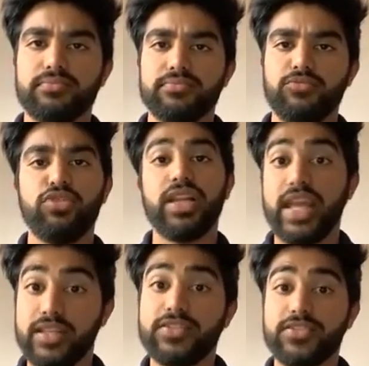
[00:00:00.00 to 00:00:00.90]

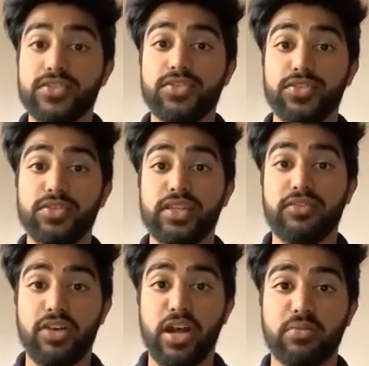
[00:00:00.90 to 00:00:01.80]
relates to the
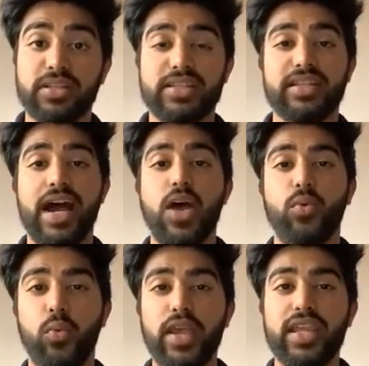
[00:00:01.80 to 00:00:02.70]
environment and how
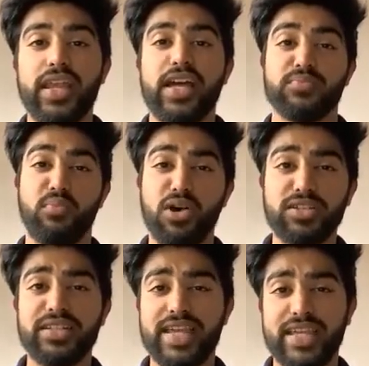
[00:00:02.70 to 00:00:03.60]
we as
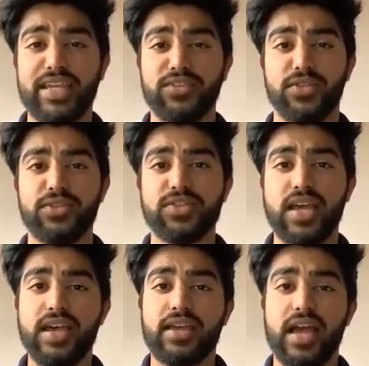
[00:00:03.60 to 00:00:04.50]
modern day Hindus
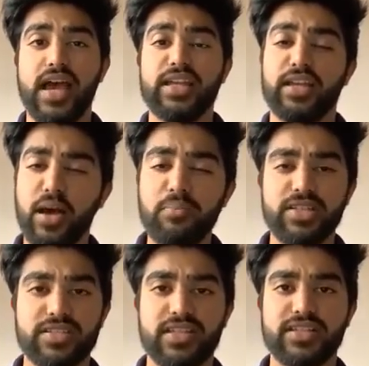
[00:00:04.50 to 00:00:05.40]
can
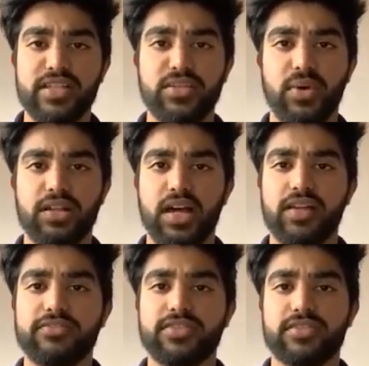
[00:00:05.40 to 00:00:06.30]
encompass this into our
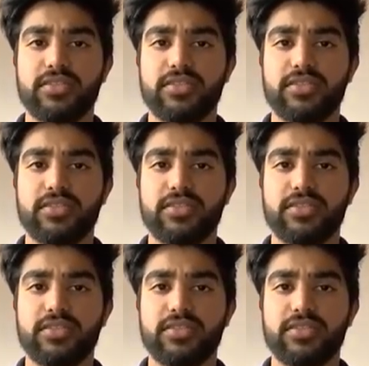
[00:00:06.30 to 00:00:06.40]
lives.